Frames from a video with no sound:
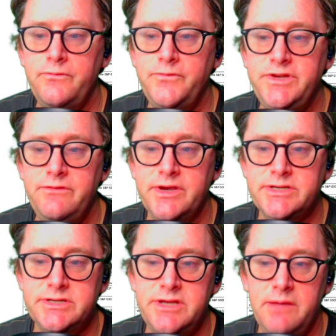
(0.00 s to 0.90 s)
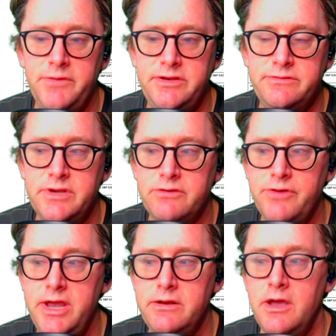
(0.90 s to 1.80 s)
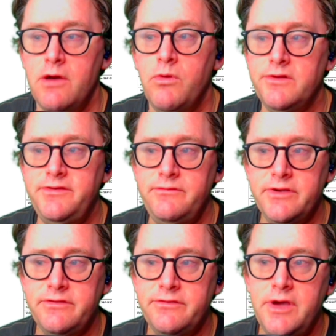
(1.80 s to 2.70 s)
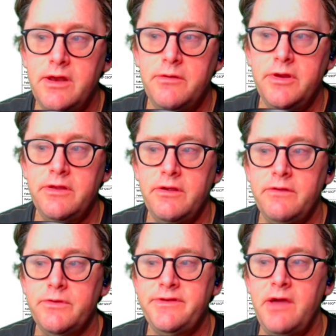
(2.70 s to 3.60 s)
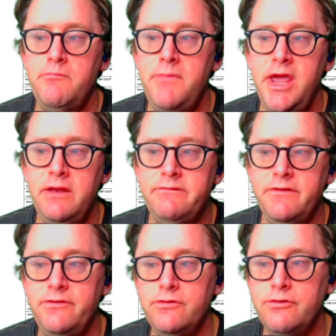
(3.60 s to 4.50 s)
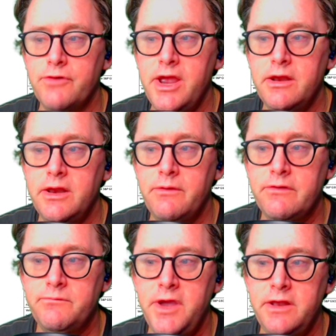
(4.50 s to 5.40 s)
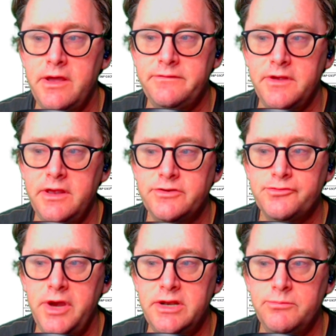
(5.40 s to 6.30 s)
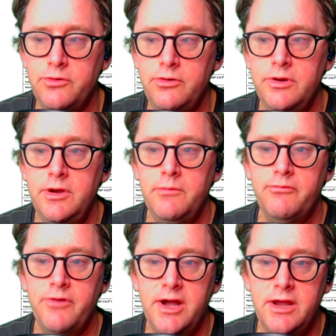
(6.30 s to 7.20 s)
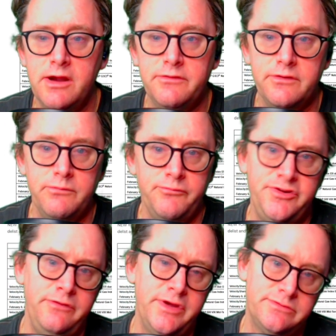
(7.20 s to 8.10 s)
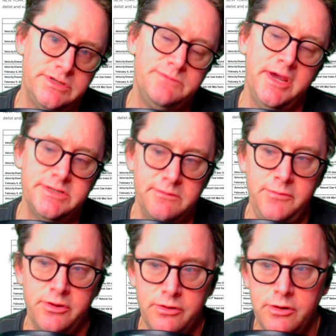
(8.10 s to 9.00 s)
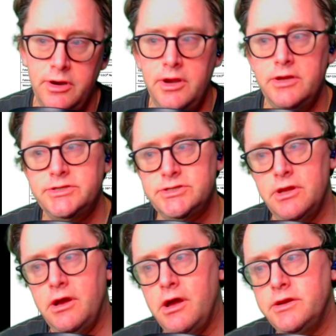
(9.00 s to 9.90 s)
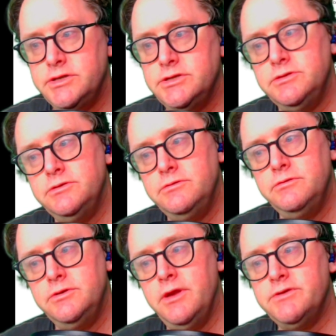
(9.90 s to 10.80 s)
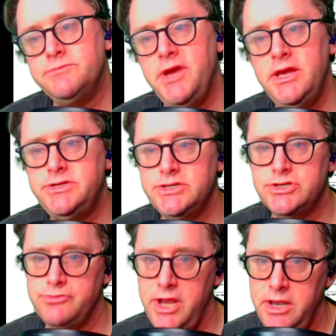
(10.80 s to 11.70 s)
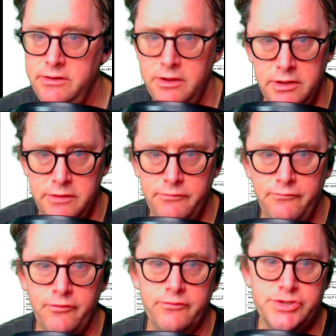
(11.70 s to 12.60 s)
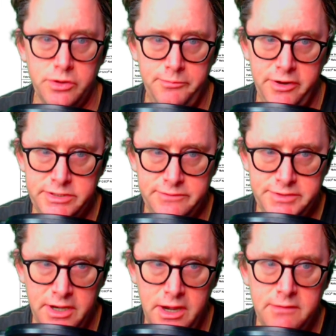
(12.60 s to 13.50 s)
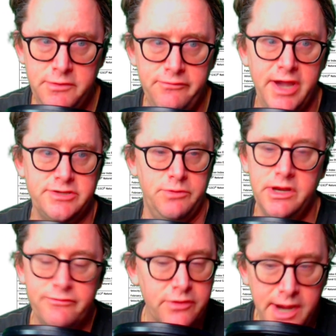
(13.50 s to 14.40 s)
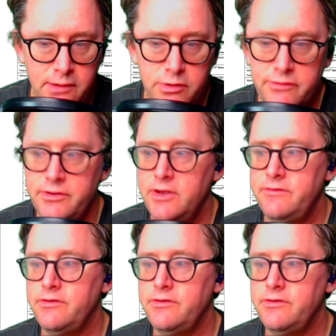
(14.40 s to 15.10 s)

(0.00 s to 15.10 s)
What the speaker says: TVIX has not been doing great. Well, TVIX is not. It was not made to do great. It was made as a tradable product. TVIX was made to mirror. It was made to trade for short periods of time. In fact, 24 hours.